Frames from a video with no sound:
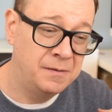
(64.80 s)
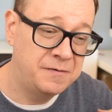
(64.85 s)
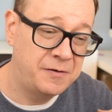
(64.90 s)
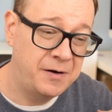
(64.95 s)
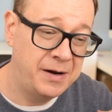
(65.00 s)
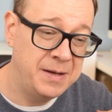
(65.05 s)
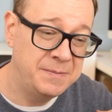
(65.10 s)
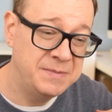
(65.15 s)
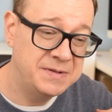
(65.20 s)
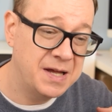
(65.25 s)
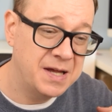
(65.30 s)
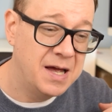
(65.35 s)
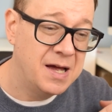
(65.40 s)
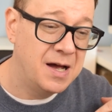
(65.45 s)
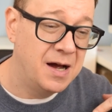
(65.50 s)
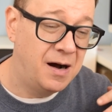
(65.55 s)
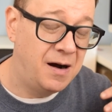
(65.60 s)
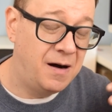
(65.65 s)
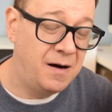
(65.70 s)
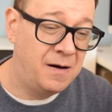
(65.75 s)
frames
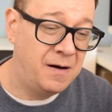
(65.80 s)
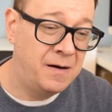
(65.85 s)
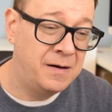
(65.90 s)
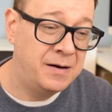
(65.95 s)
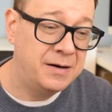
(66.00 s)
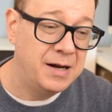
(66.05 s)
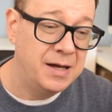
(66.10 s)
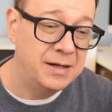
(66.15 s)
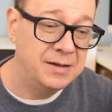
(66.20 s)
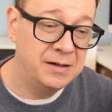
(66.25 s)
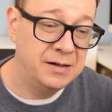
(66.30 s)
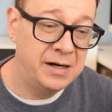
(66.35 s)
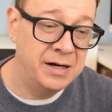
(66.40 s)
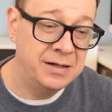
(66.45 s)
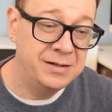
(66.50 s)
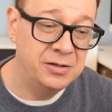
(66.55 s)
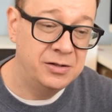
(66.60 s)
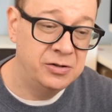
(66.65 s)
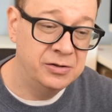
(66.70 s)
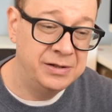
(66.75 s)
are
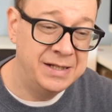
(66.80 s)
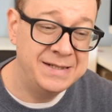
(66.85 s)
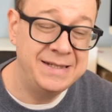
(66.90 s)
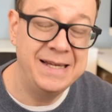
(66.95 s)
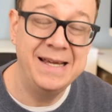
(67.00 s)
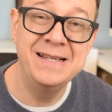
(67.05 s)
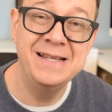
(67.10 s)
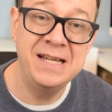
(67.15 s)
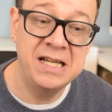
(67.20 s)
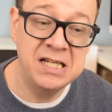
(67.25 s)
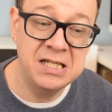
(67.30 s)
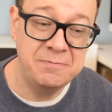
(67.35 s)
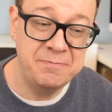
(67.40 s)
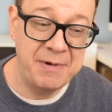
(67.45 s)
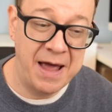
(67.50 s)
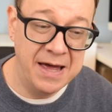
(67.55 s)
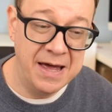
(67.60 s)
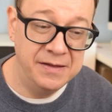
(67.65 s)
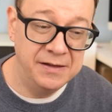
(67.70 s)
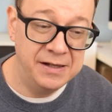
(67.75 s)
tied to this is
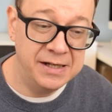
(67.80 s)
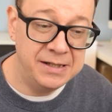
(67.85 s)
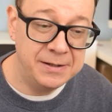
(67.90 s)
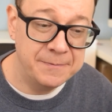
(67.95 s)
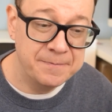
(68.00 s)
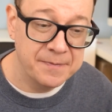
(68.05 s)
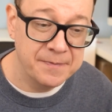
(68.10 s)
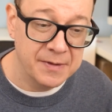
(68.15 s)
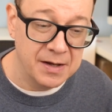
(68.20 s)
expanded,